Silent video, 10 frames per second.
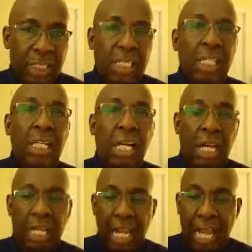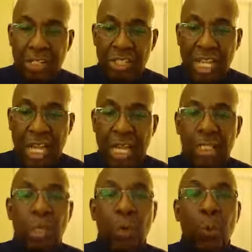See, a lot of
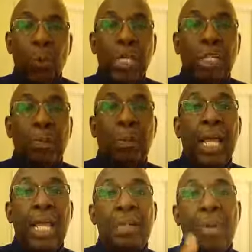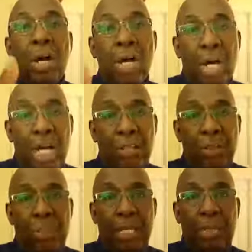times we complain about
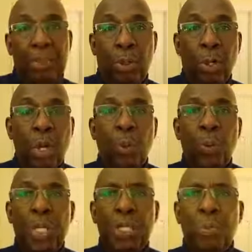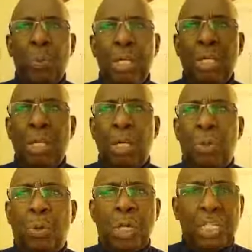other people. We, we
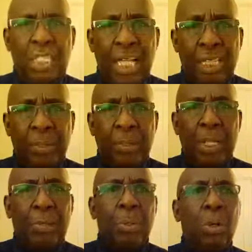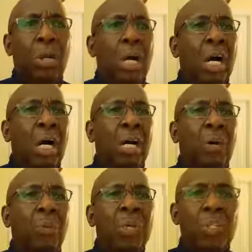criticize other people.
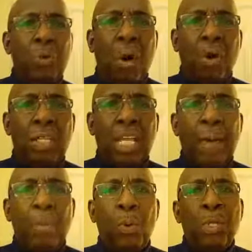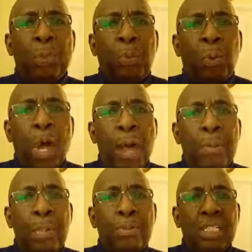Uh, we do all of that, but what the
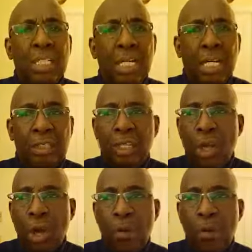problem is us.